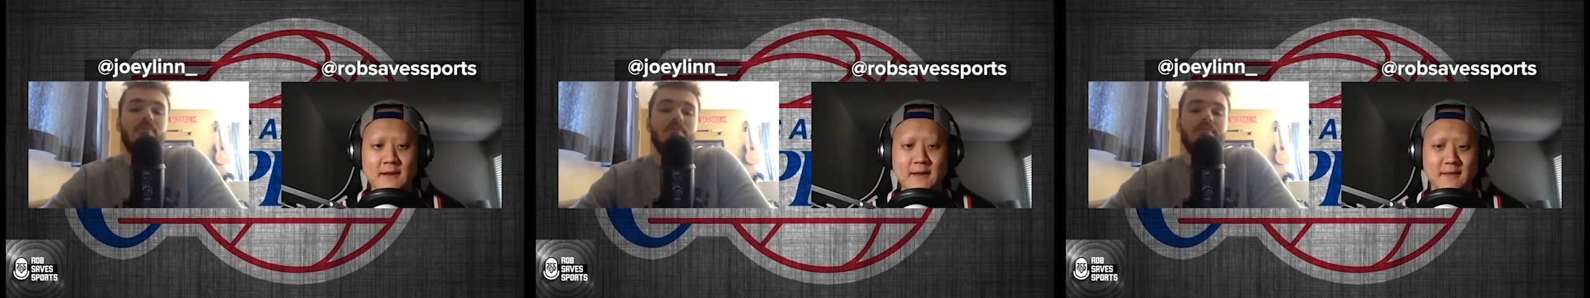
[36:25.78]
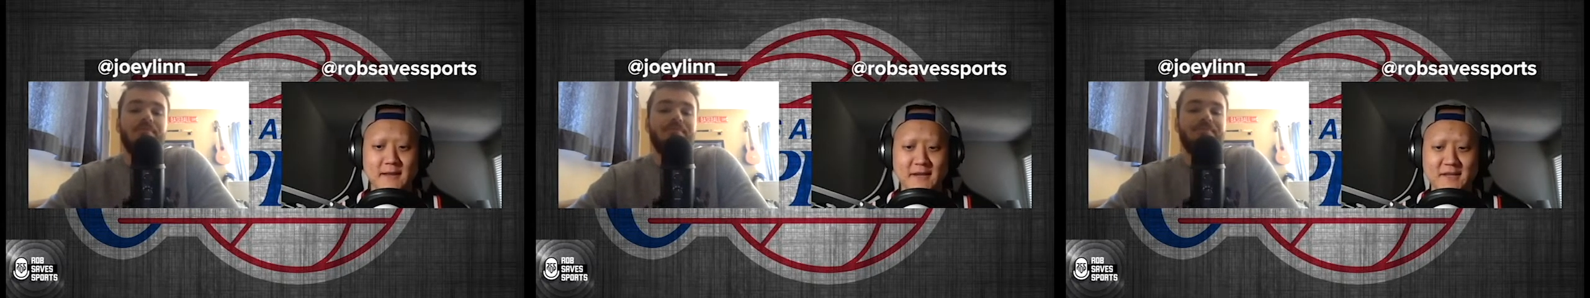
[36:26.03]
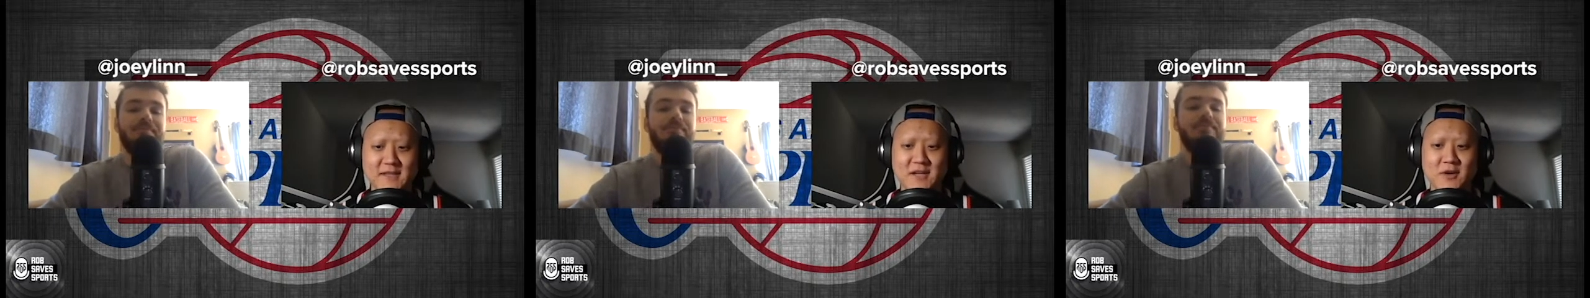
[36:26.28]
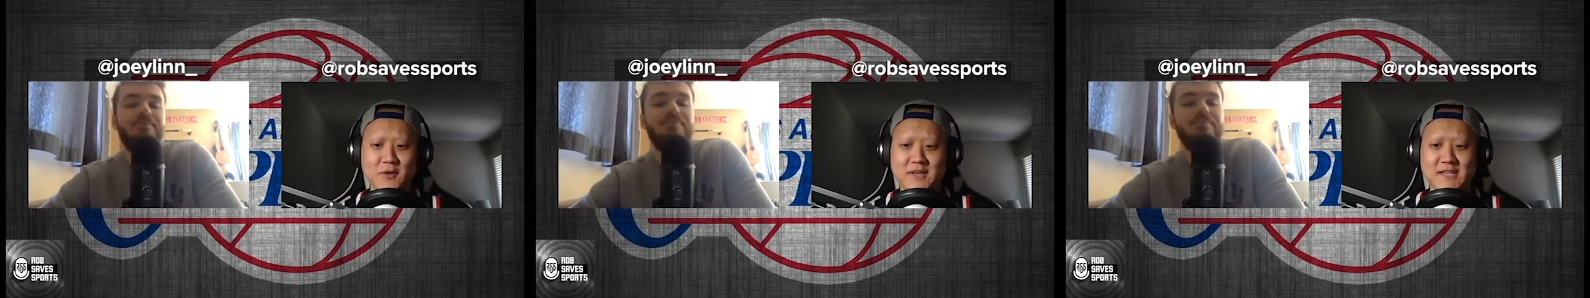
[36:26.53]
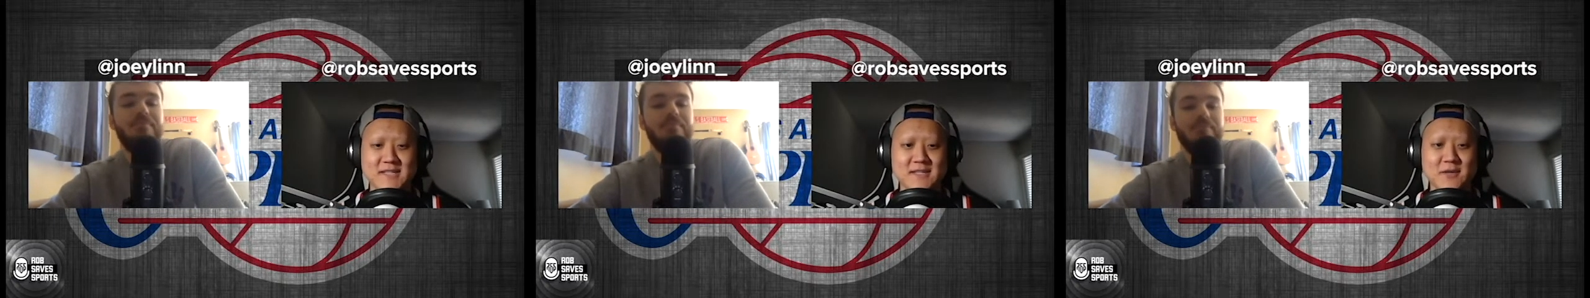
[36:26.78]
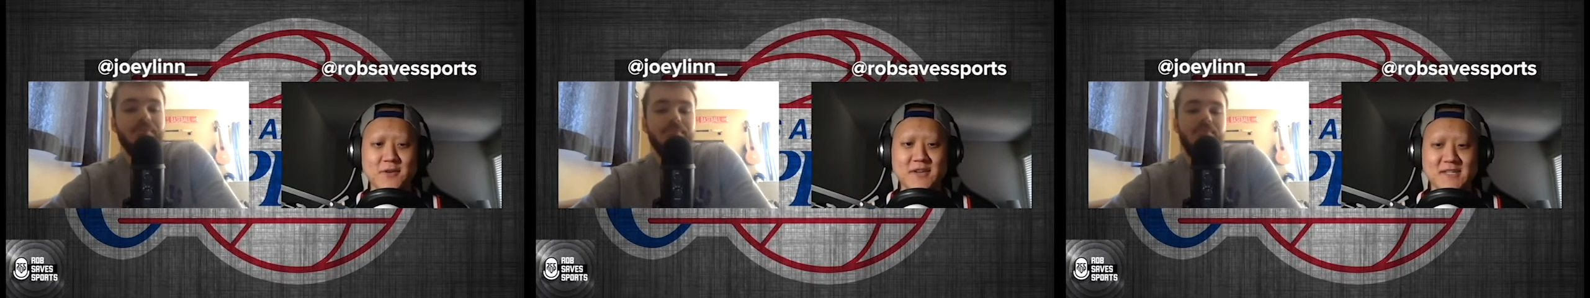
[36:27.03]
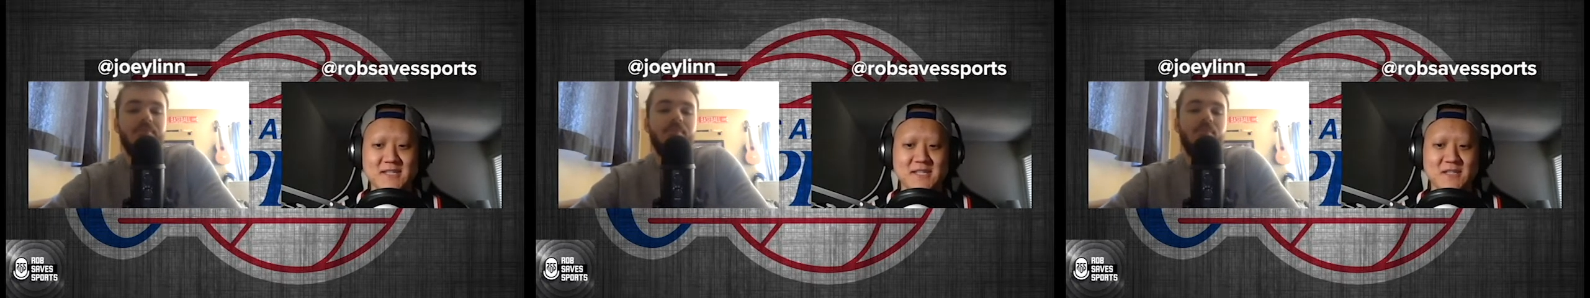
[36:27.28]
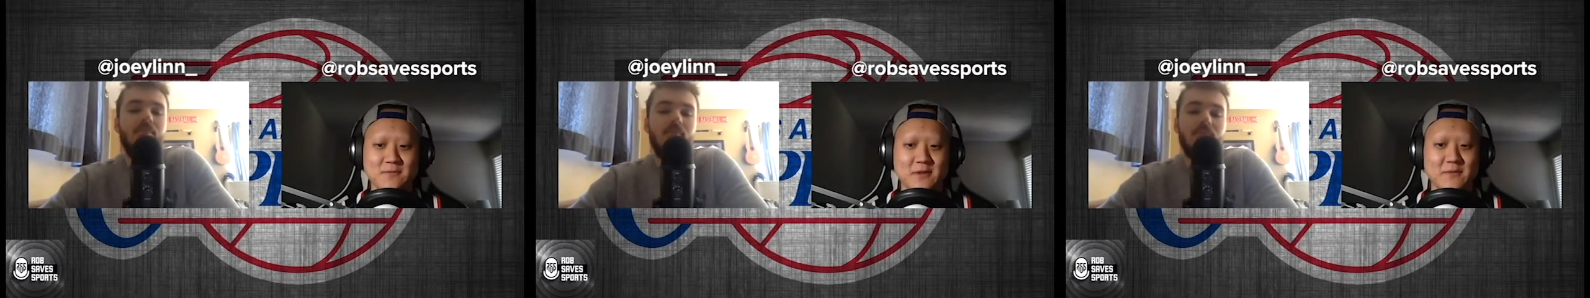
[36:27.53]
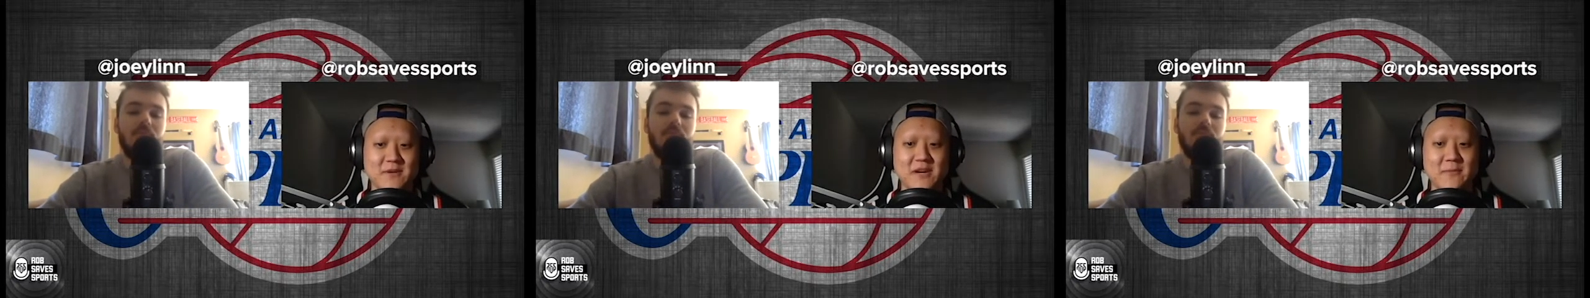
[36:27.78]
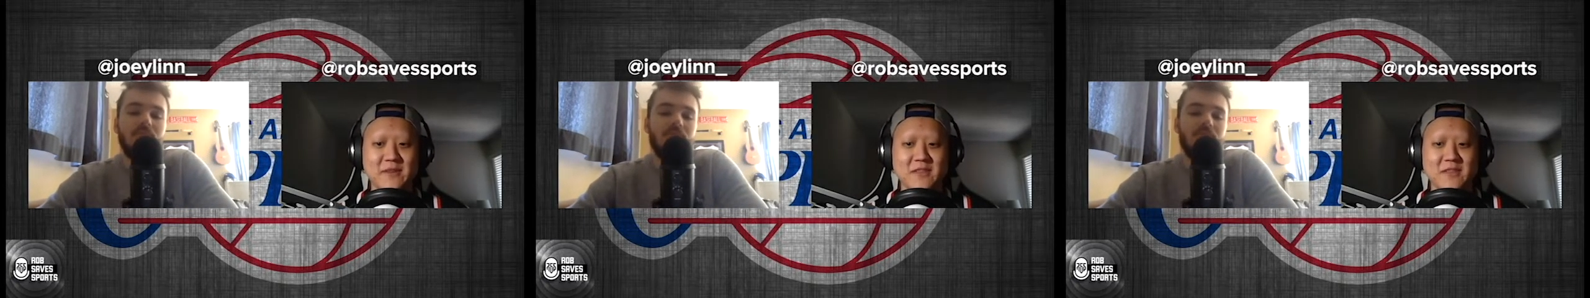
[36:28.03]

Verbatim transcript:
Speaker 1: Like I think OKC, OKC is probably not making the